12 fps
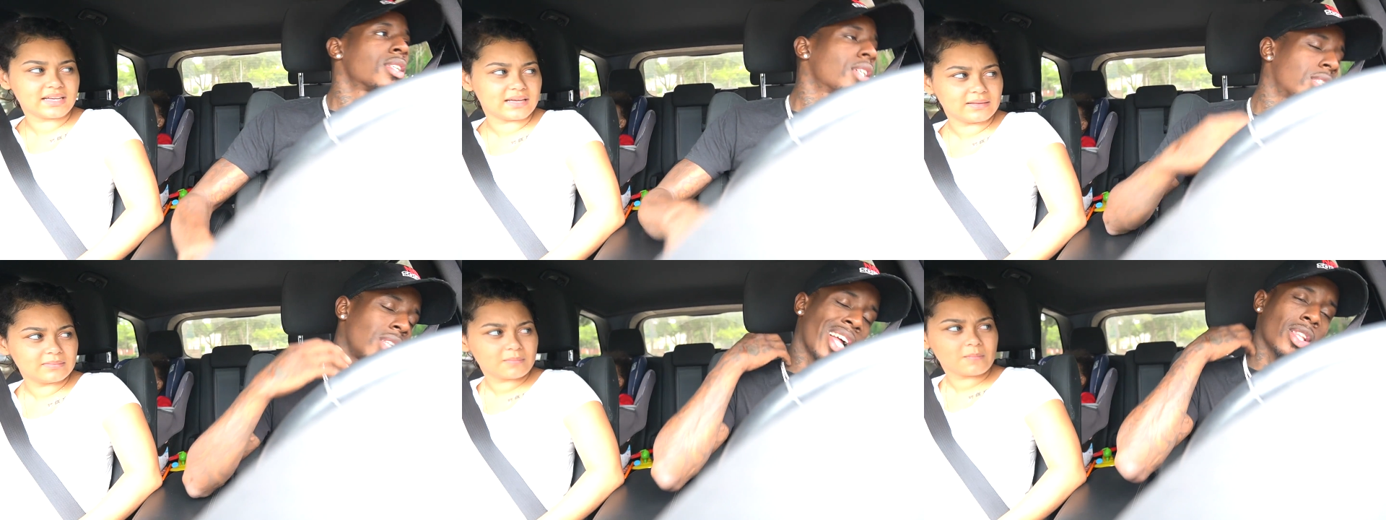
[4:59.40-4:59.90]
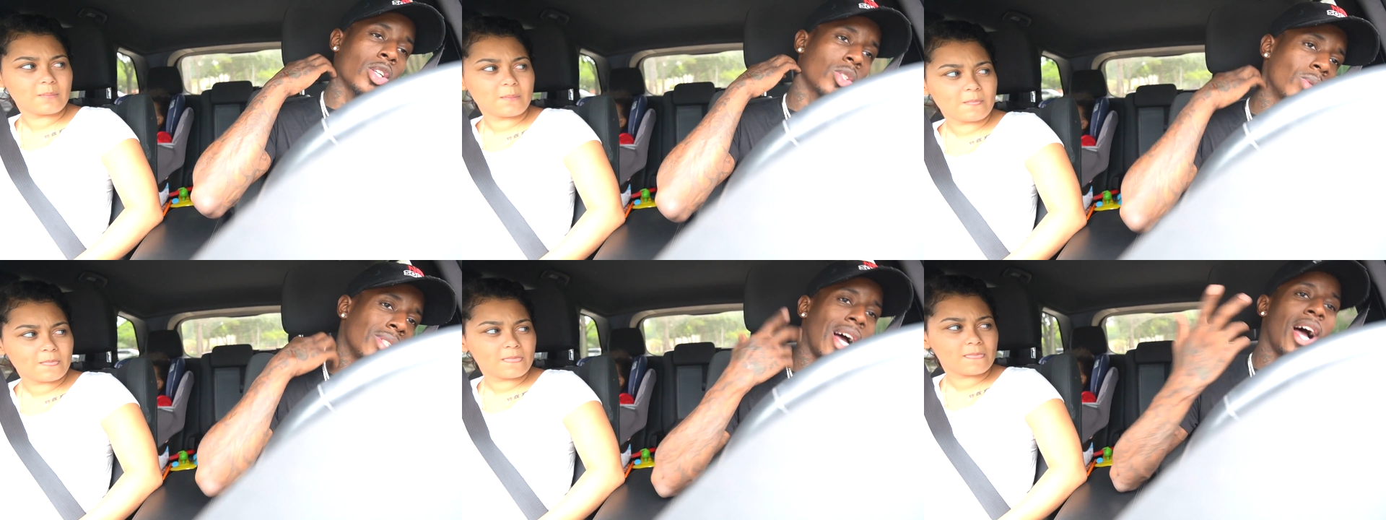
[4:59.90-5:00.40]
Speaker 1: Just, I thought you
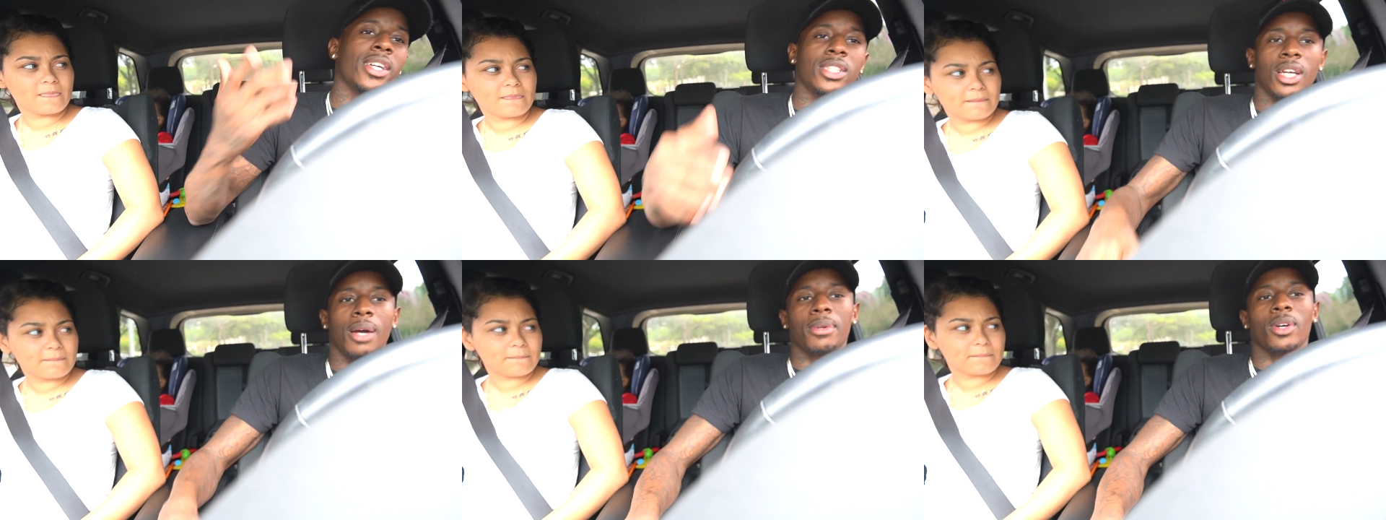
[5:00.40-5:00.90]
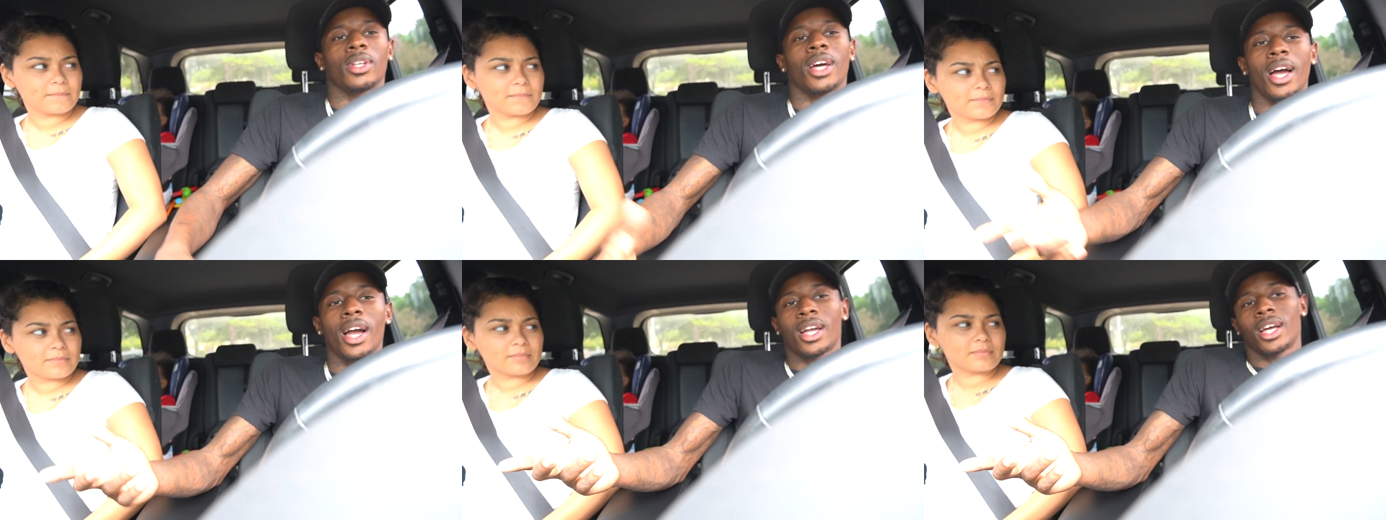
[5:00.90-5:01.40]
was an IG. I'm not gonna
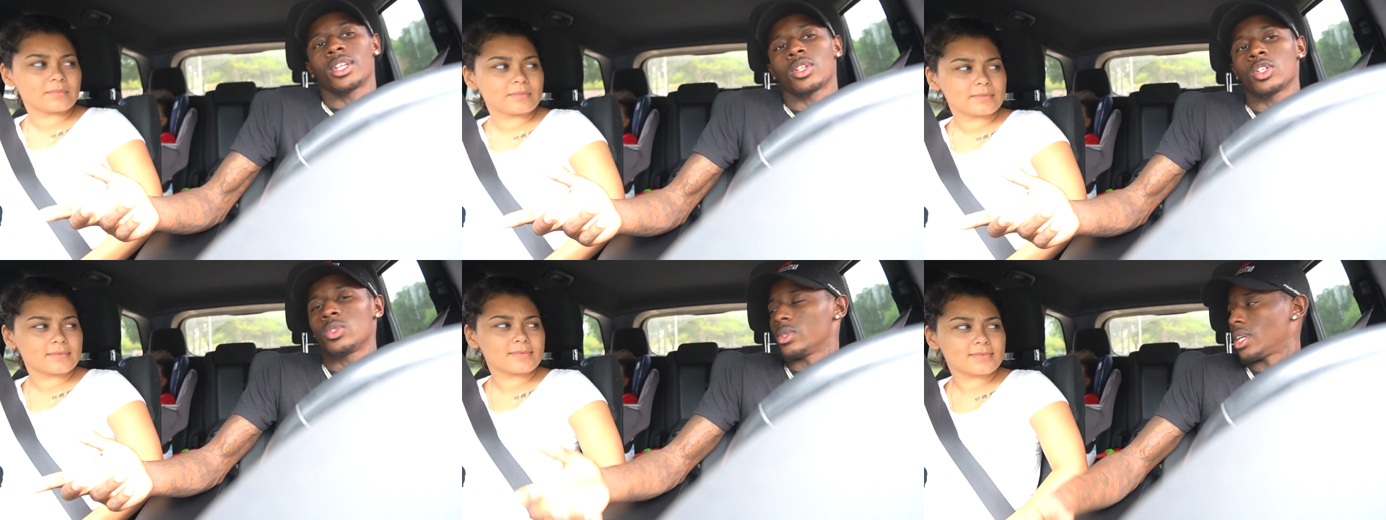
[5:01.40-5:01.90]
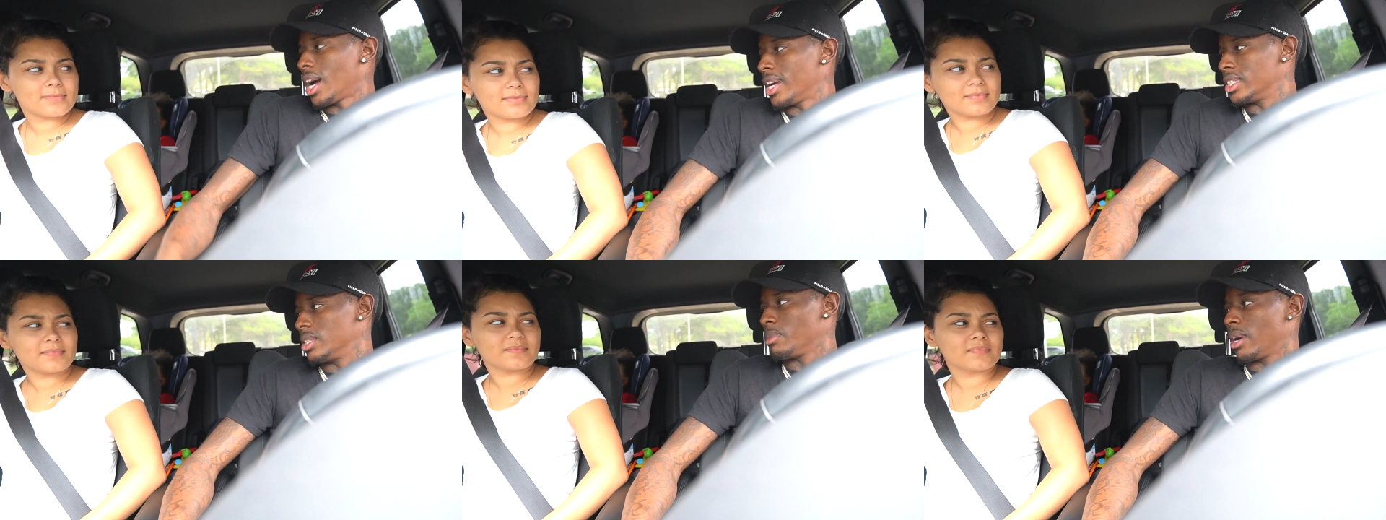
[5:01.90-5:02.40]
lie. I kind of thought you was an
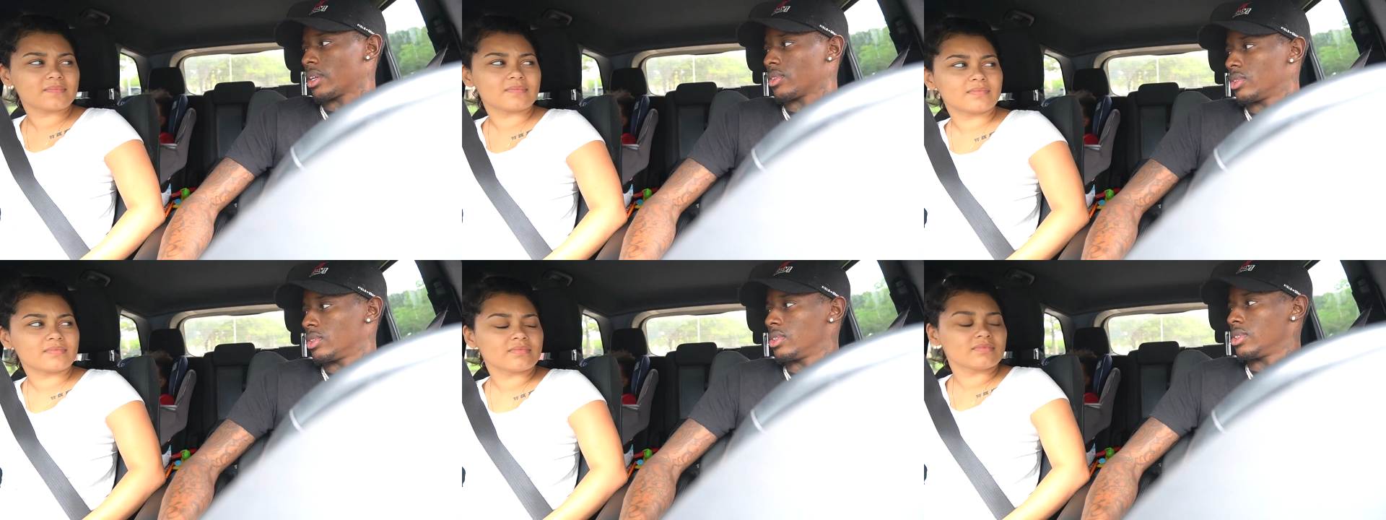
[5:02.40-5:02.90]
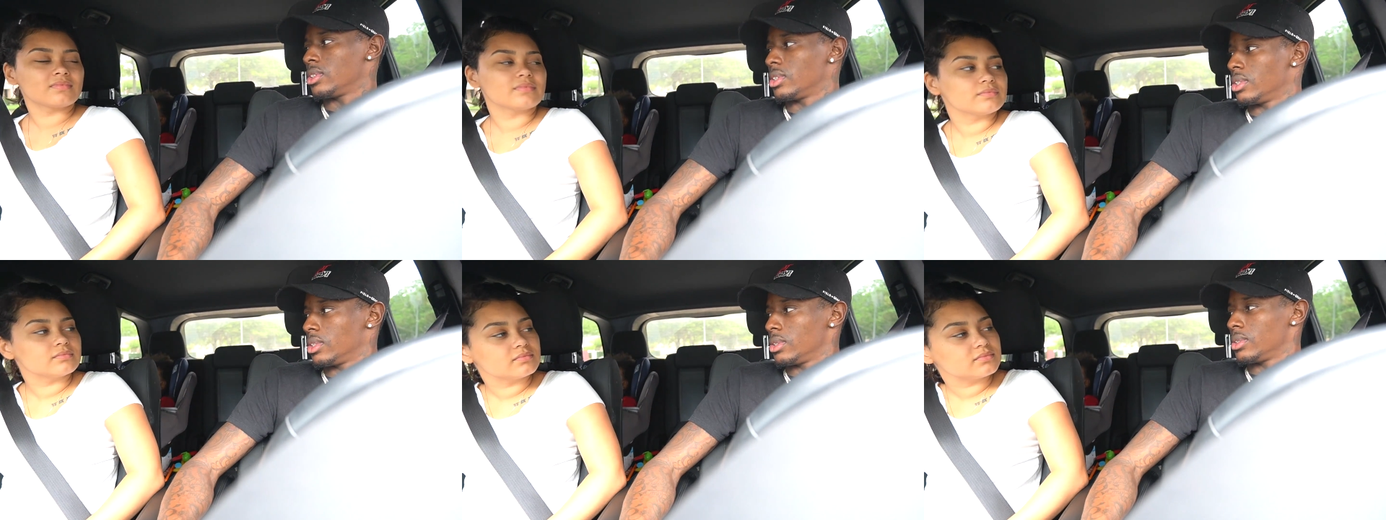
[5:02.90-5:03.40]
IG model.
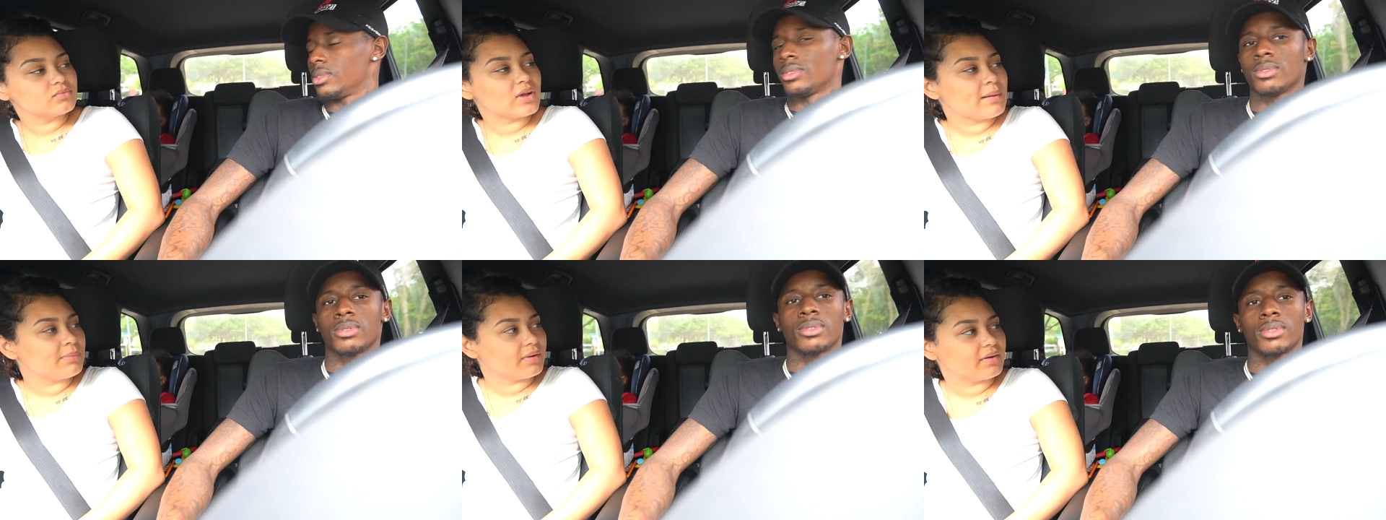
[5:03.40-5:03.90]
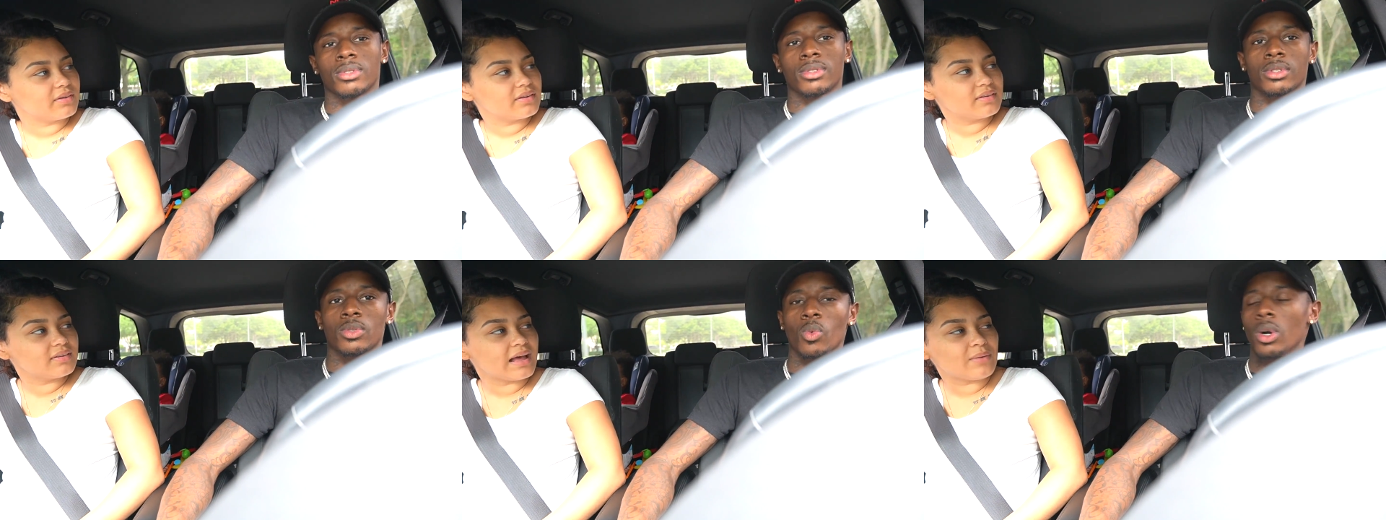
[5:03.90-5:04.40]
Robert,
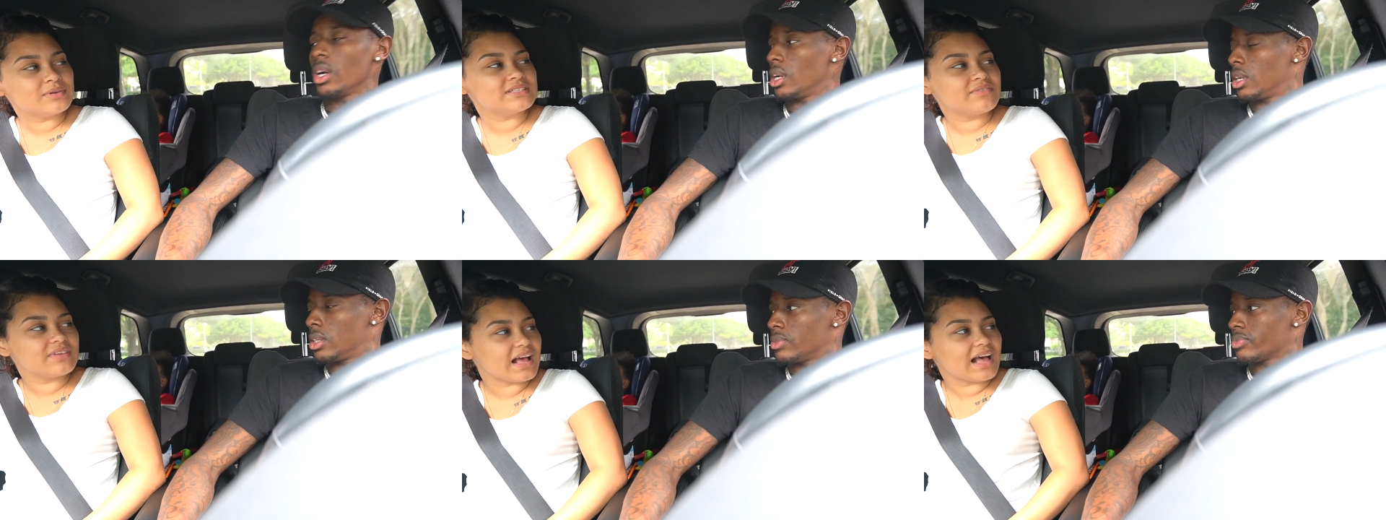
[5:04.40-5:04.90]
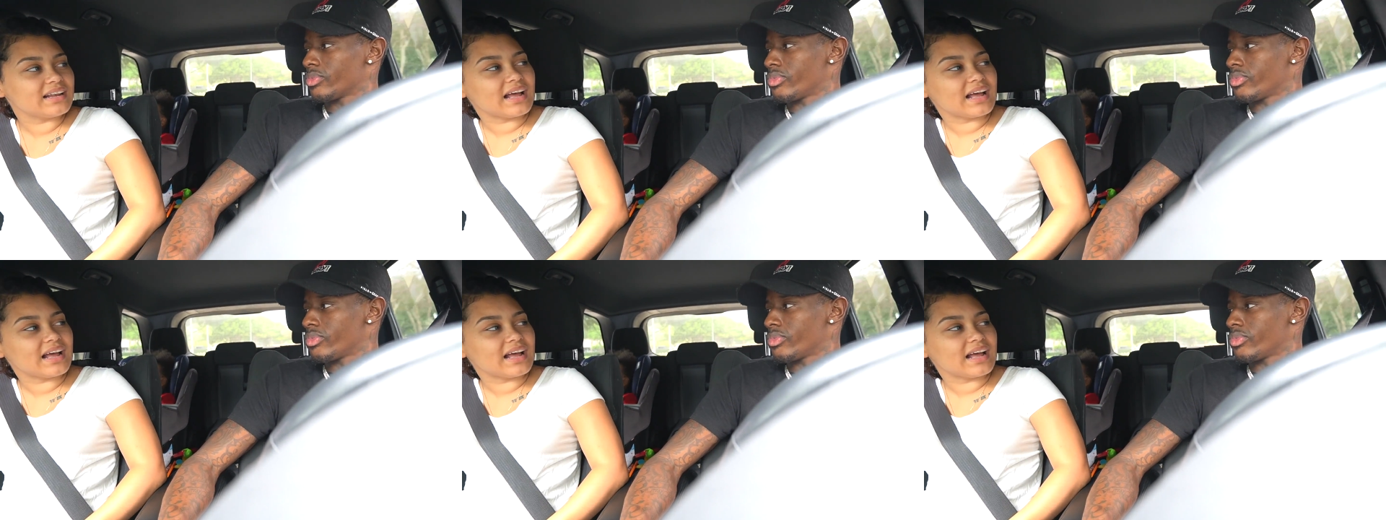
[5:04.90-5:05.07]
What? I wasn't even on